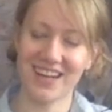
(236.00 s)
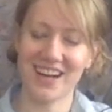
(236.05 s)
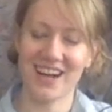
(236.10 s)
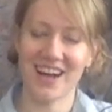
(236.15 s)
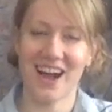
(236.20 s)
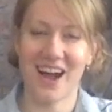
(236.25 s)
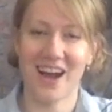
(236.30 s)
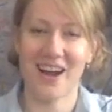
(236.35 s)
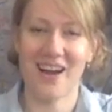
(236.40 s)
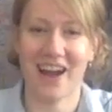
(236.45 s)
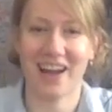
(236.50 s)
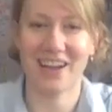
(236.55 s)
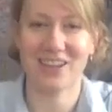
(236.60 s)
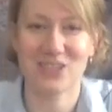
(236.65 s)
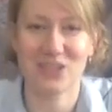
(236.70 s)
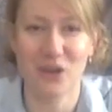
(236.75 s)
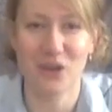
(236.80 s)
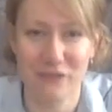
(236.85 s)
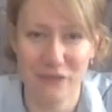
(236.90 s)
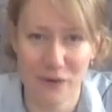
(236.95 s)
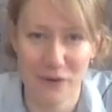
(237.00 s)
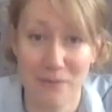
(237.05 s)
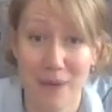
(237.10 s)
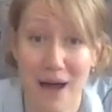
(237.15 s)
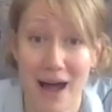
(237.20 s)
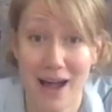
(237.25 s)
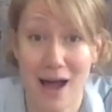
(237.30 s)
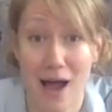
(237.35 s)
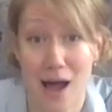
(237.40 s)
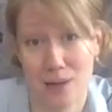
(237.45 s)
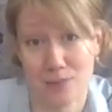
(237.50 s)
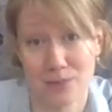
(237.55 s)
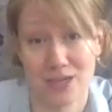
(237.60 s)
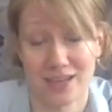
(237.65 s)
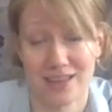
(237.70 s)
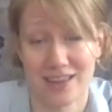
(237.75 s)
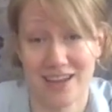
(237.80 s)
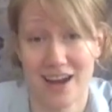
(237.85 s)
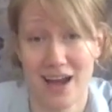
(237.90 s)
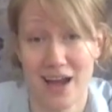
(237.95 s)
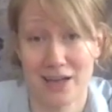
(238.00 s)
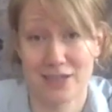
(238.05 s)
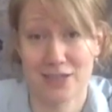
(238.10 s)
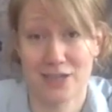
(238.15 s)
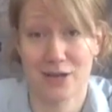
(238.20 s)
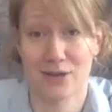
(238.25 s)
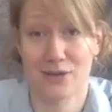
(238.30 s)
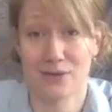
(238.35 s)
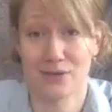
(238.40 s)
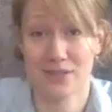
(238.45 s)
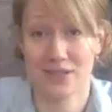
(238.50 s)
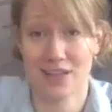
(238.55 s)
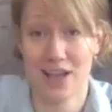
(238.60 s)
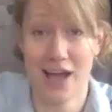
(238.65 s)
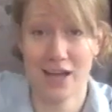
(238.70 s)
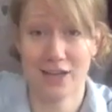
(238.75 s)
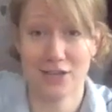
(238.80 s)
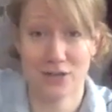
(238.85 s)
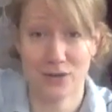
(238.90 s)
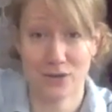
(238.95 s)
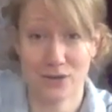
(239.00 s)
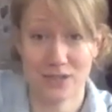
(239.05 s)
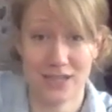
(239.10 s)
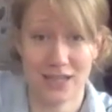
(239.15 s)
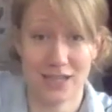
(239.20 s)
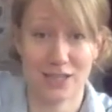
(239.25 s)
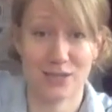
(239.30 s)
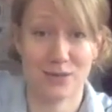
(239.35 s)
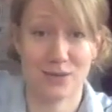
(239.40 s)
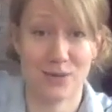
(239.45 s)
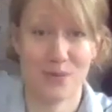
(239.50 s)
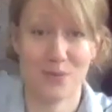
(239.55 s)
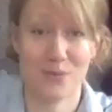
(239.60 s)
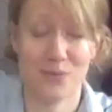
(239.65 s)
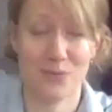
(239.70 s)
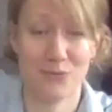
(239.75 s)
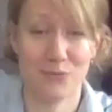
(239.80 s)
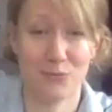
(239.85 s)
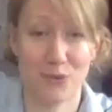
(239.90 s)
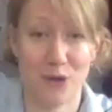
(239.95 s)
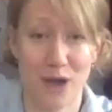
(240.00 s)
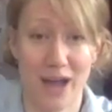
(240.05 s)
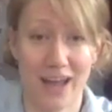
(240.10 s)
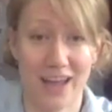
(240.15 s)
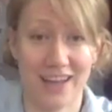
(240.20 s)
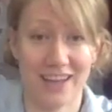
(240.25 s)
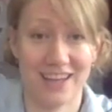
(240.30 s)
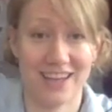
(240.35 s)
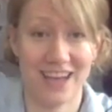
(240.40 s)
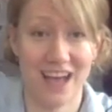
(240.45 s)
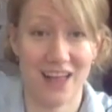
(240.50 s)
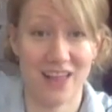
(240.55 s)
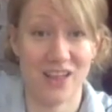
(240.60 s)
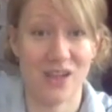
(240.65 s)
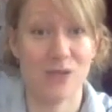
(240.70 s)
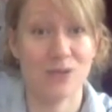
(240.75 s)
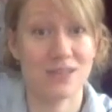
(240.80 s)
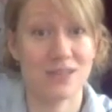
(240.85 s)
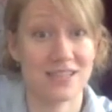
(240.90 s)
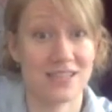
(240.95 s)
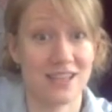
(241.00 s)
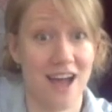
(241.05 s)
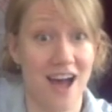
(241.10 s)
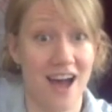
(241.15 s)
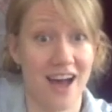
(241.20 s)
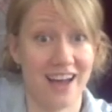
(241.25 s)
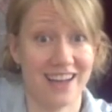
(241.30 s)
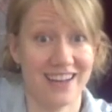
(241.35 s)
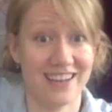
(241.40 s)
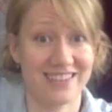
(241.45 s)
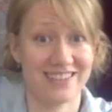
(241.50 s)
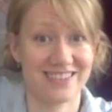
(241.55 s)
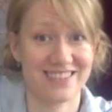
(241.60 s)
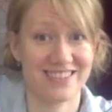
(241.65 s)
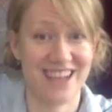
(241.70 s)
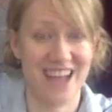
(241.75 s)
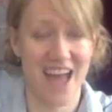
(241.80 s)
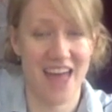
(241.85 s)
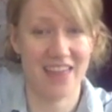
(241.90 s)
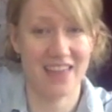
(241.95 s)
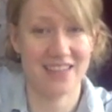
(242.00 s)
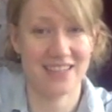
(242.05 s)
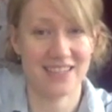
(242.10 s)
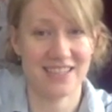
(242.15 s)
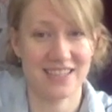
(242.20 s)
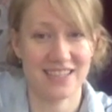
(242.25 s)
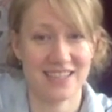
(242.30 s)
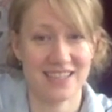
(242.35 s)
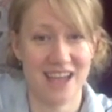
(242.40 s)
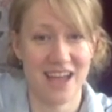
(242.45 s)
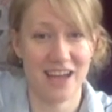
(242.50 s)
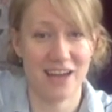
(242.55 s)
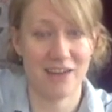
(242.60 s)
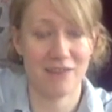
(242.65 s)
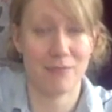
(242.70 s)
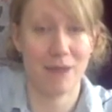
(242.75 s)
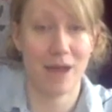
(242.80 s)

All right, so for my object that I chose this bright yellow sign, and this is a sign of my